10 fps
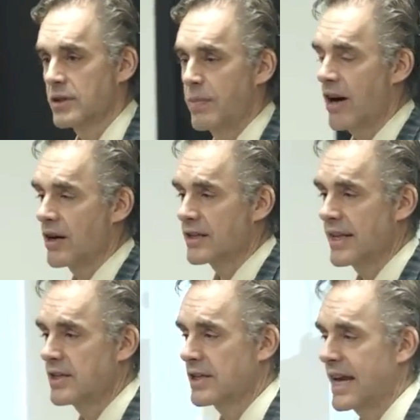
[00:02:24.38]
parents.
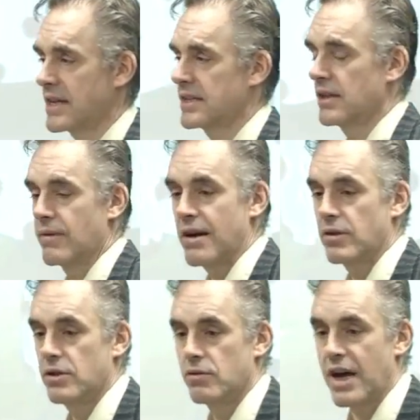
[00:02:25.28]
They just can't sit
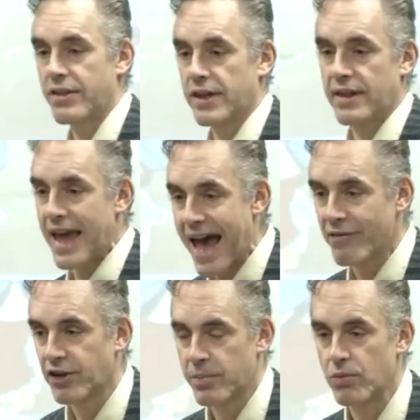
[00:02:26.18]
around and do nothing. They
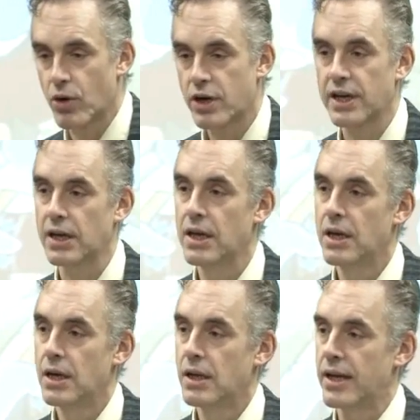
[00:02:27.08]
have to be working.
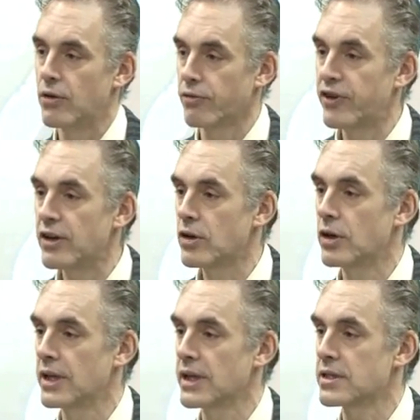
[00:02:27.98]
They don't feel
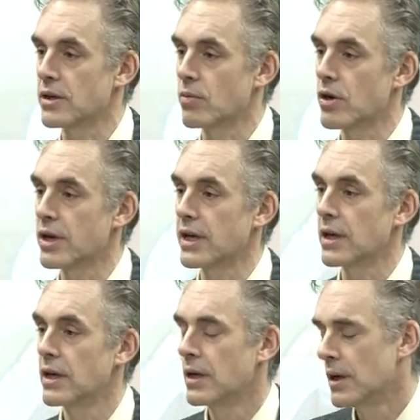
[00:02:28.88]
good unless they're working.
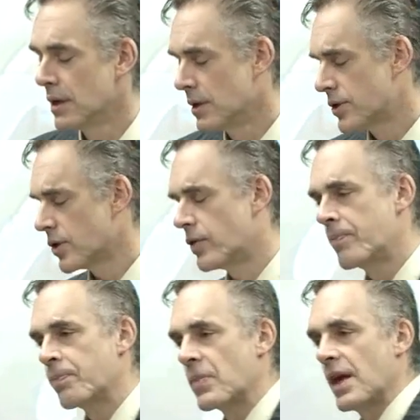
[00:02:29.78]

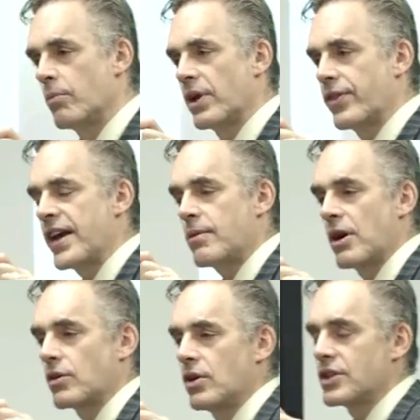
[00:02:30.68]
So one thing
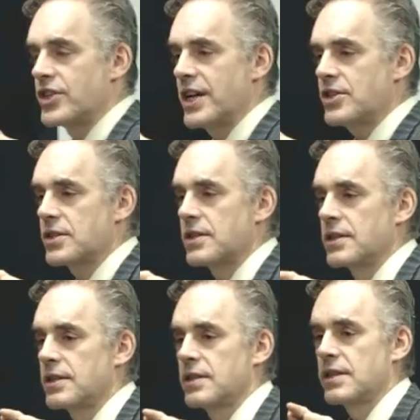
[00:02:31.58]
about
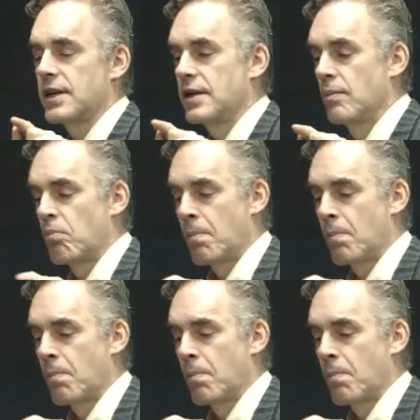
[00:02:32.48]
conscientiousness is that